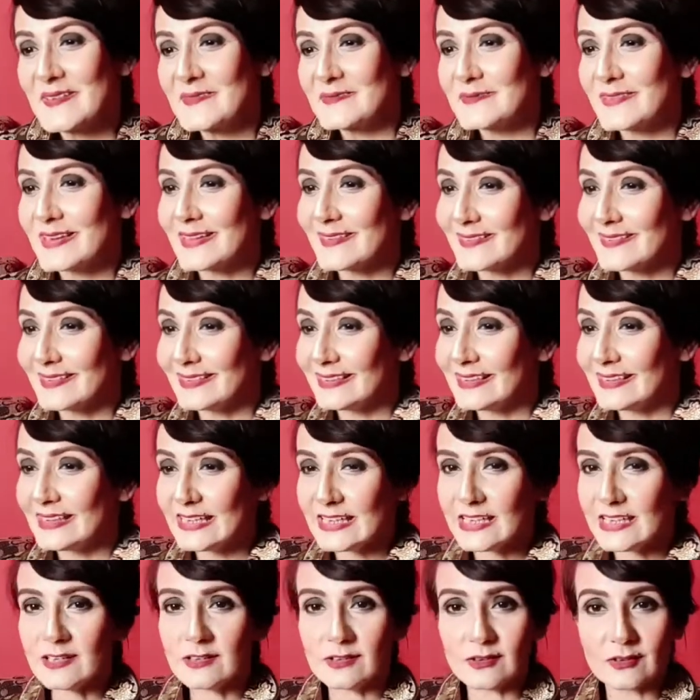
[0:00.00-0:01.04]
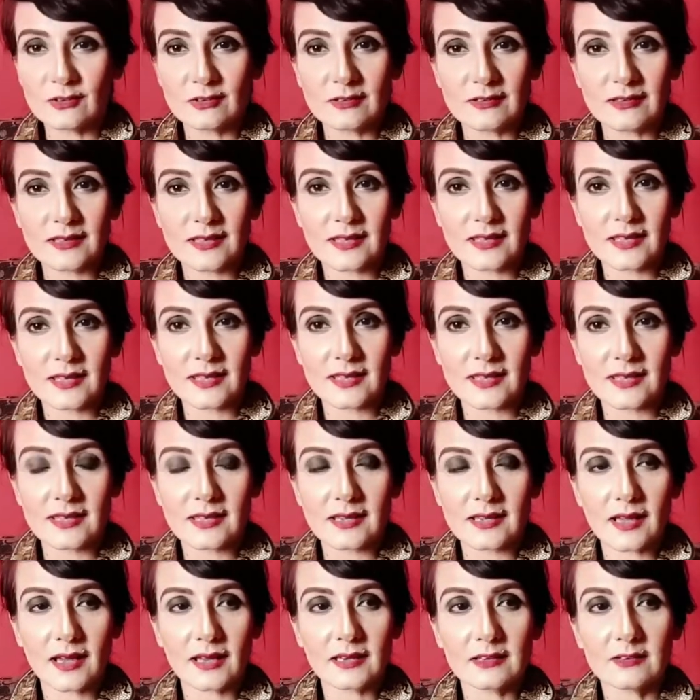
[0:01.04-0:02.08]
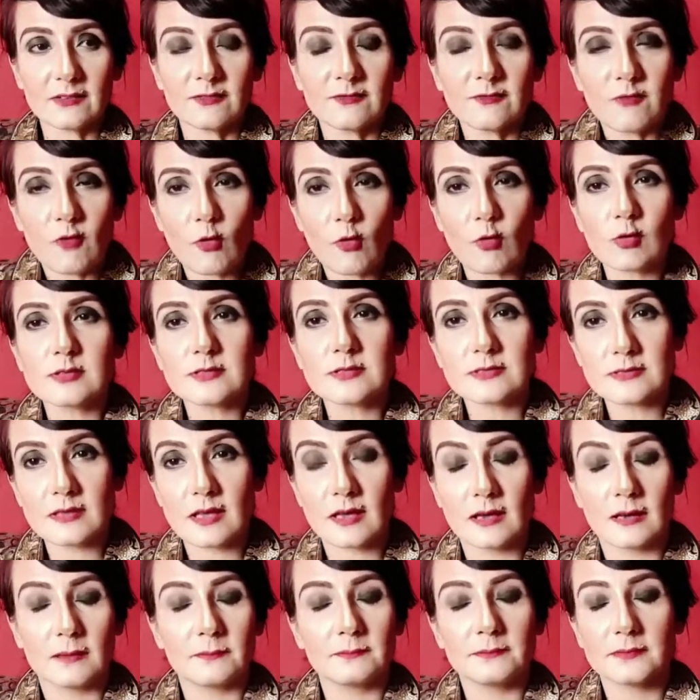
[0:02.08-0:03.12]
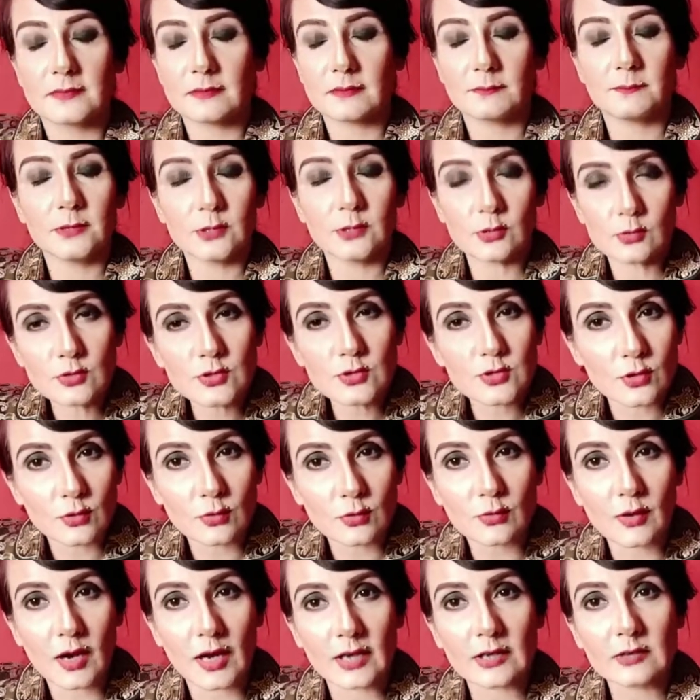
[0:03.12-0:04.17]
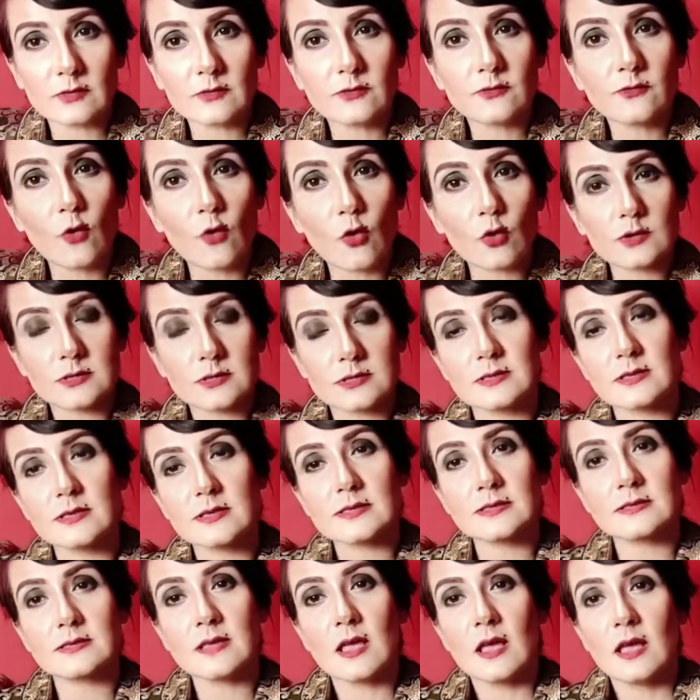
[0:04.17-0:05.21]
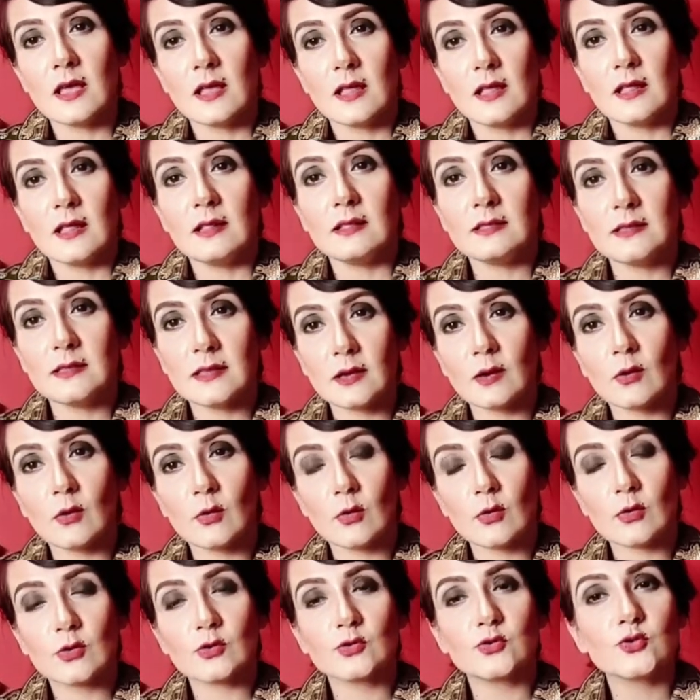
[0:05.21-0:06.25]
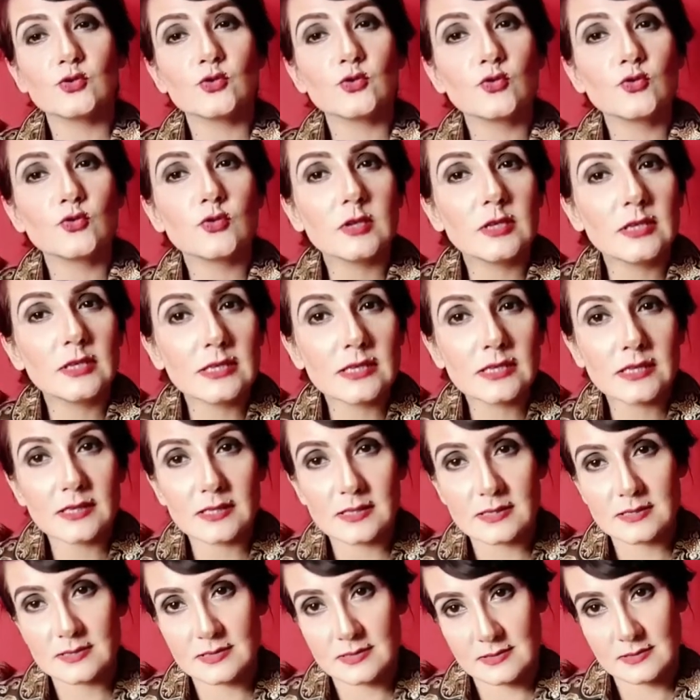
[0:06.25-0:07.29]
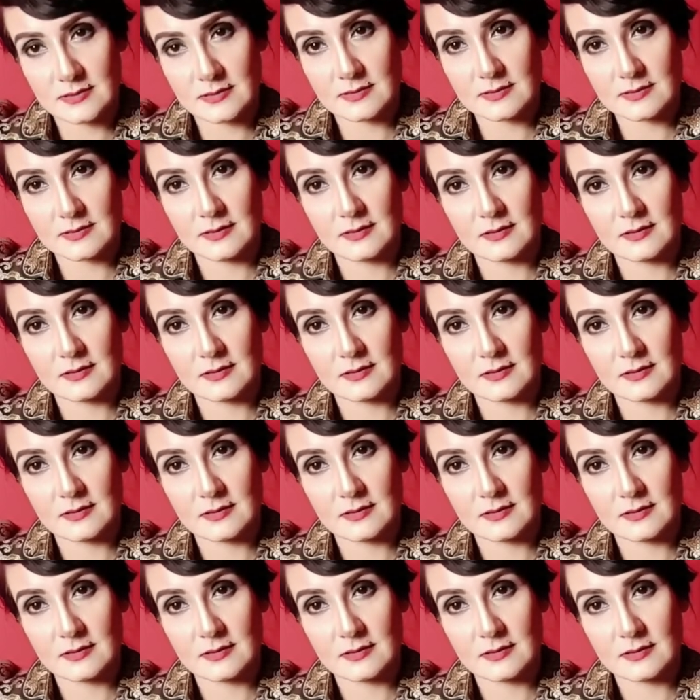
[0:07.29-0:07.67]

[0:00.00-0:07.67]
But Leo kind of Pluto kind of forces Leo to release,